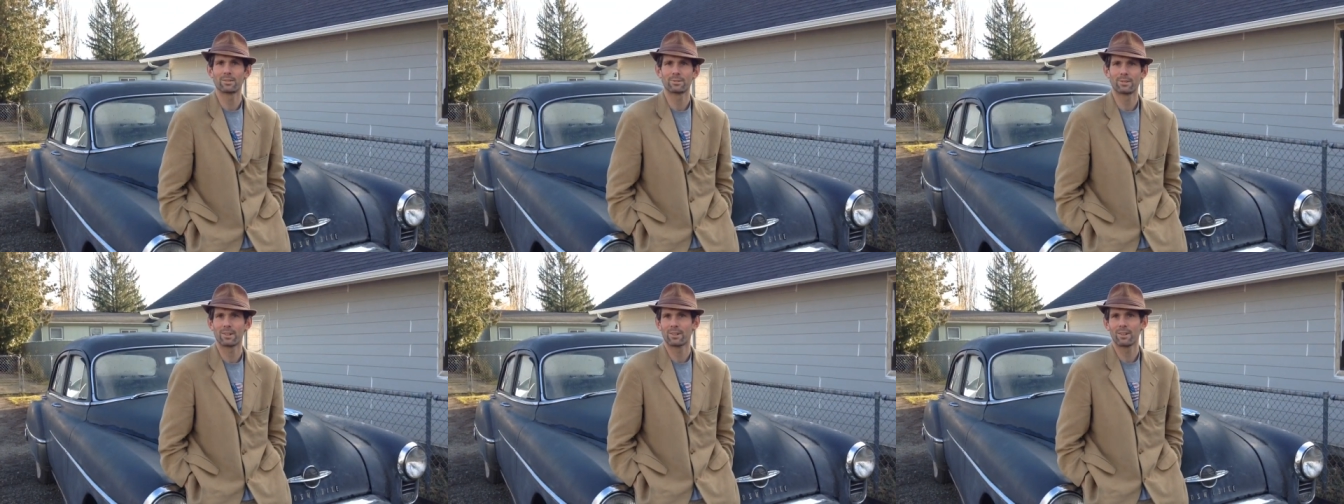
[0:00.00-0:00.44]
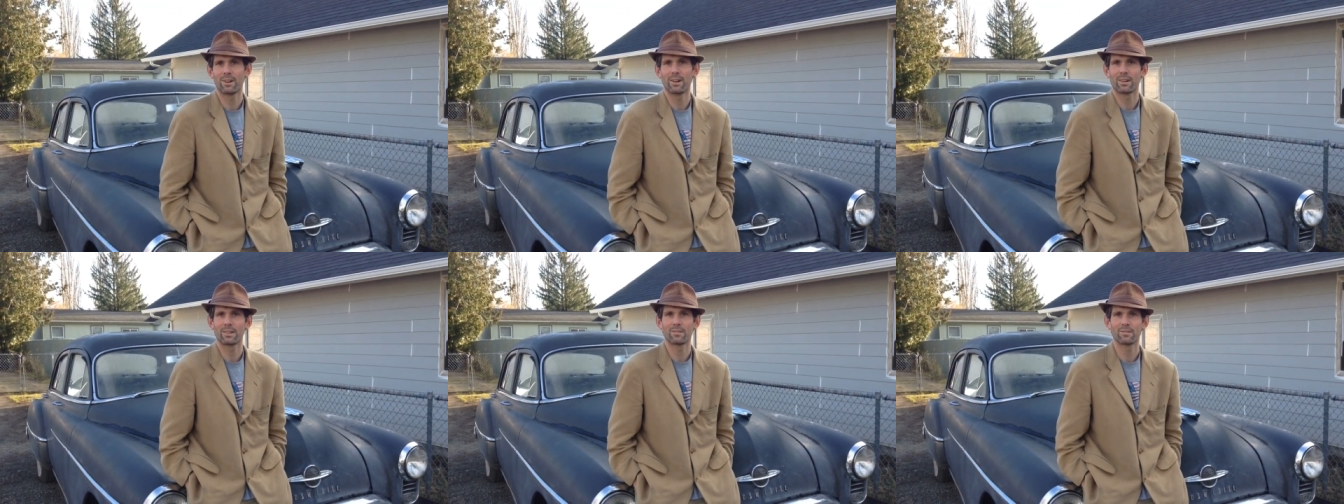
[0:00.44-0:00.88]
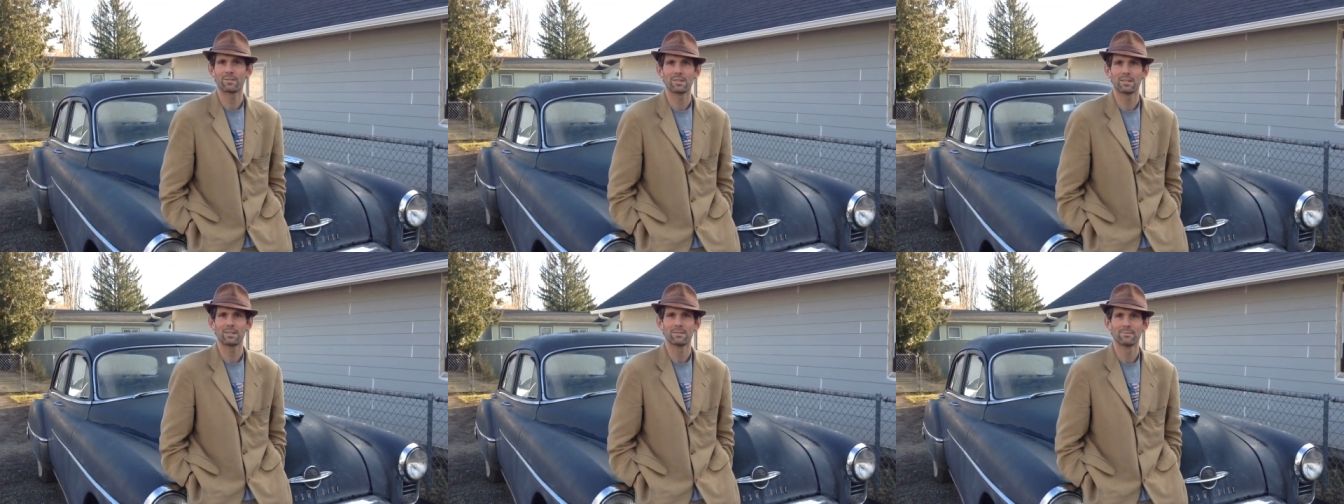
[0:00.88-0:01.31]
it's a rare car, you don't
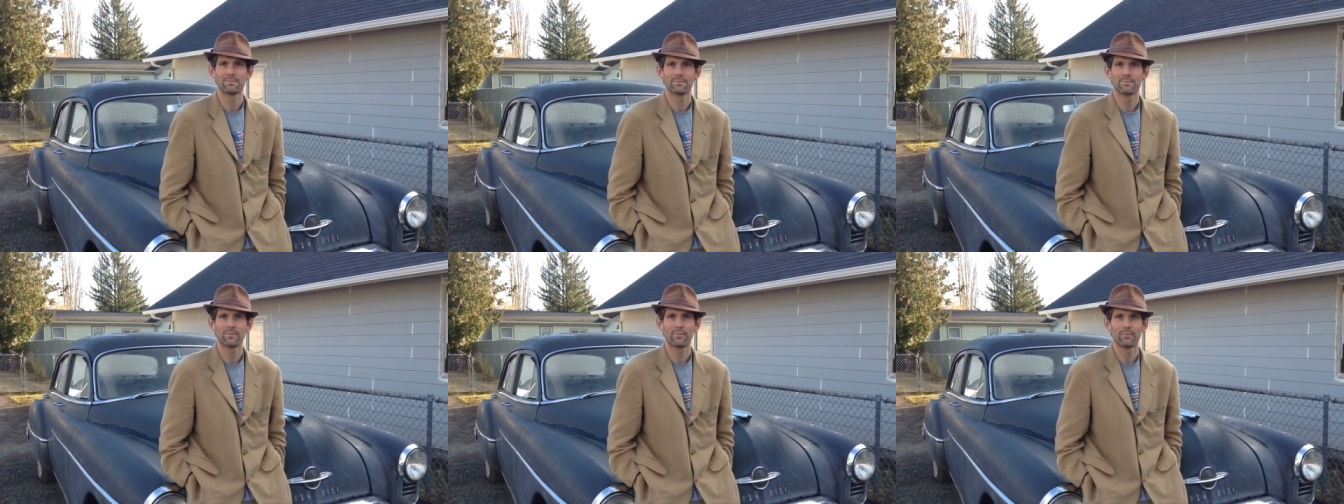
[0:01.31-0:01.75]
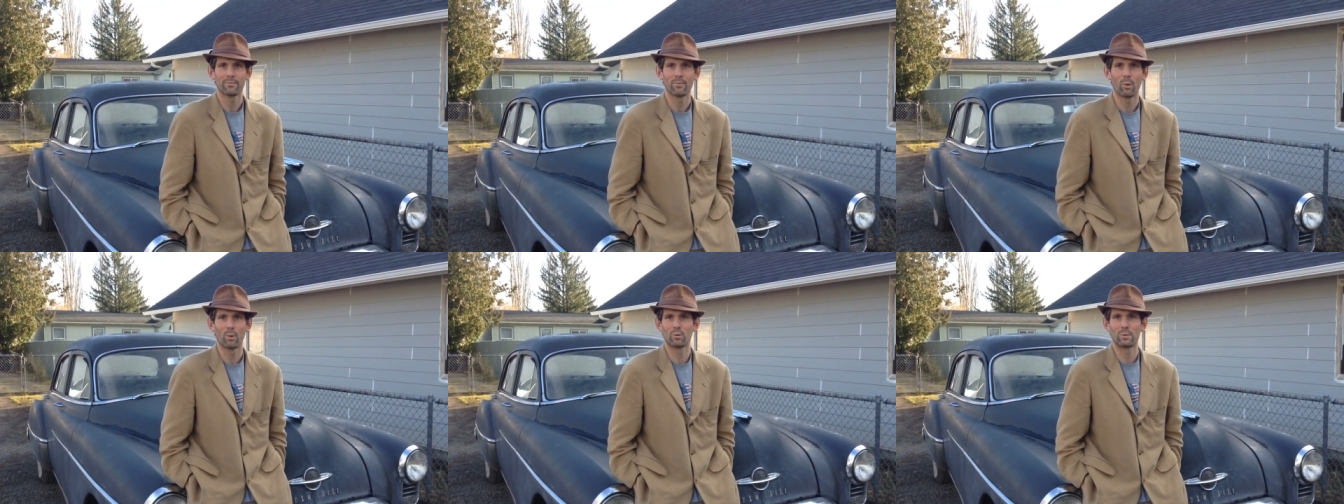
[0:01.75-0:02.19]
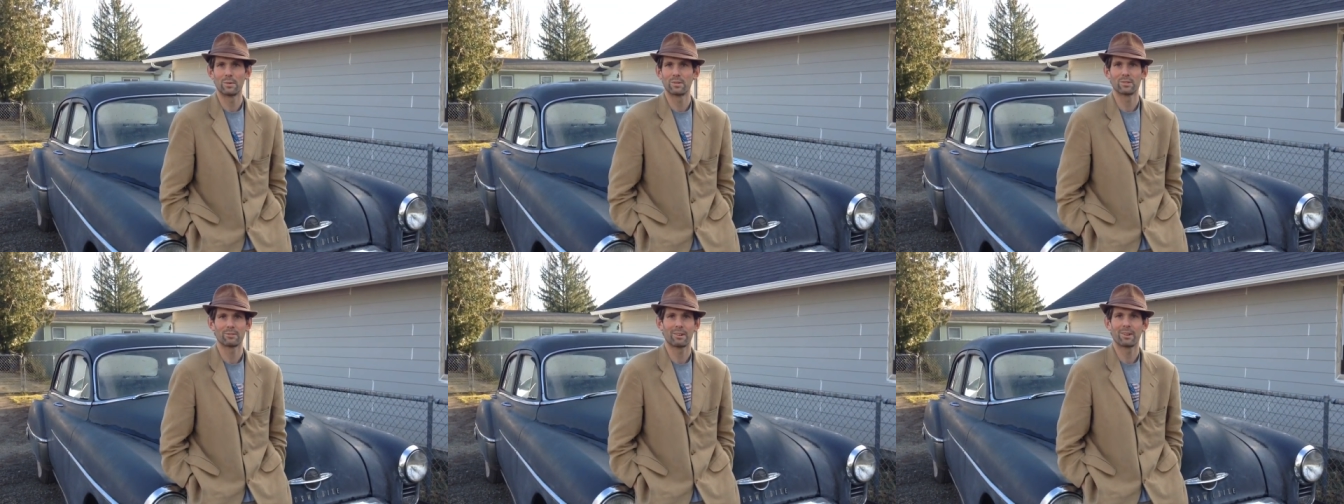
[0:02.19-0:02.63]
see
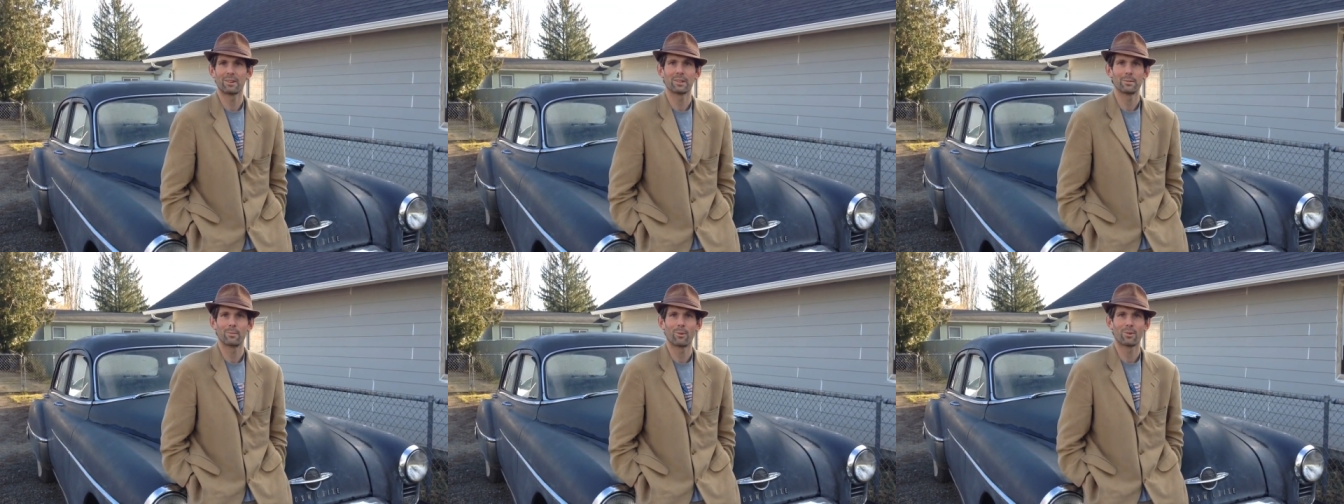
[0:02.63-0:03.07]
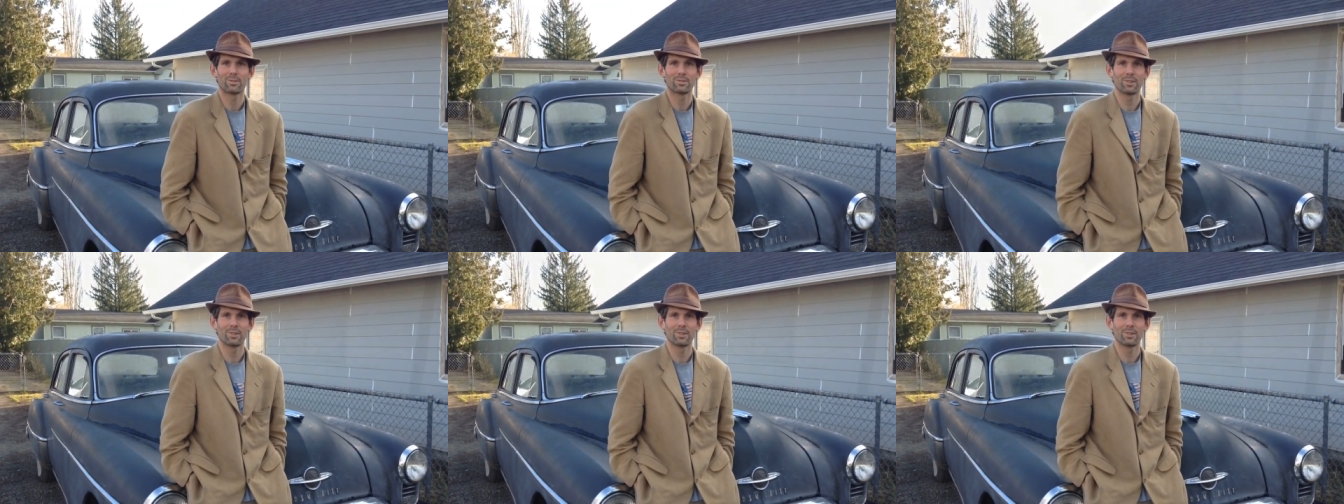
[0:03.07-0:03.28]
Oldsmobiles around anymore,